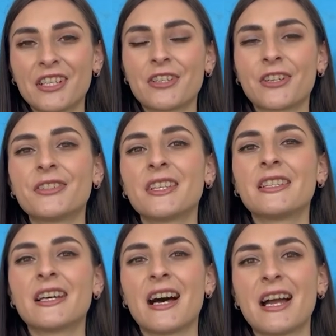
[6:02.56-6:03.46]
shows
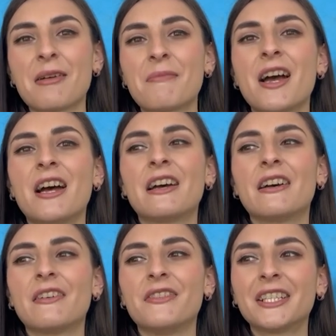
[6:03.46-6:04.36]
that I am
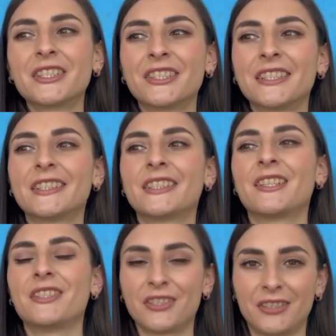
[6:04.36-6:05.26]
Victor's
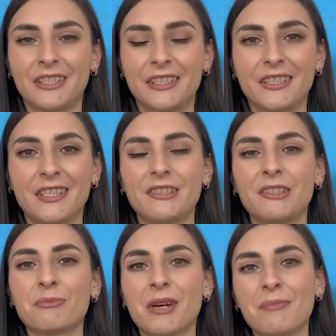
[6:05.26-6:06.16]
daughter. This
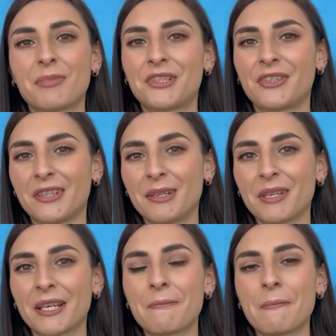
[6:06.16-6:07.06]
is my
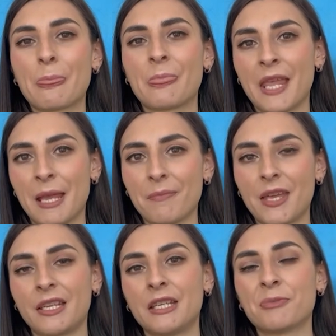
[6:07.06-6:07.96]
patronymic name.
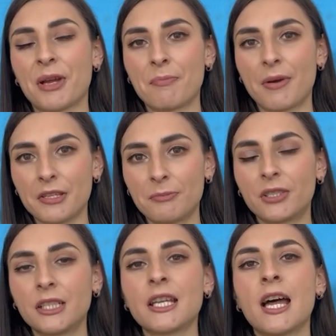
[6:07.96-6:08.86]
And in my
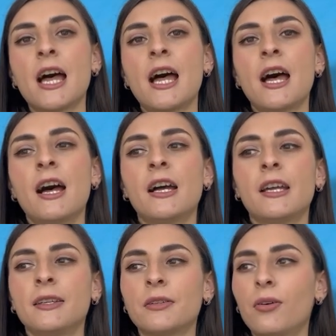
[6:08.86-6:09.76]
passport,
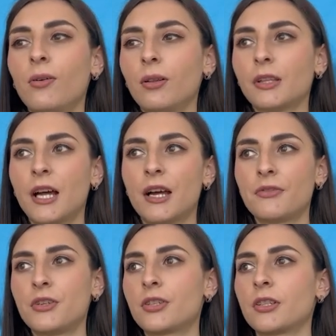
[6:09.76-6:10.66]
in all
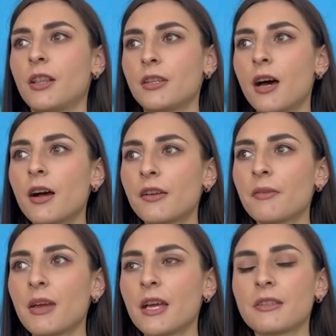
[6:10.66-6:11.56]
official
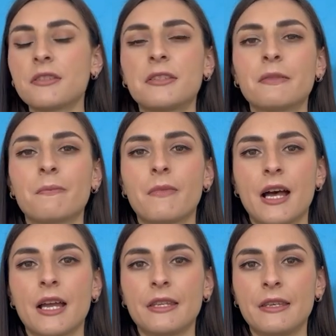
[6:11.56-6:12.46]
documents,
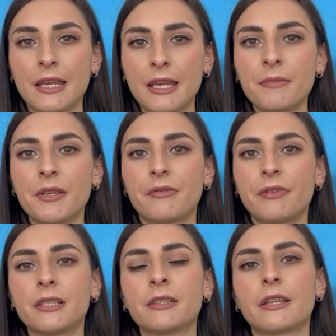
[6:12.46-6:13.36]
my name is
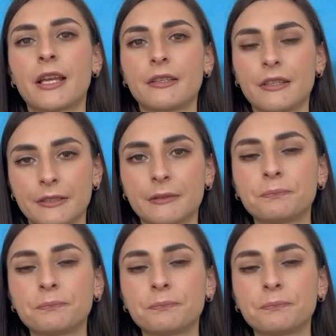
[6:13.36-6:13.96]
written like this.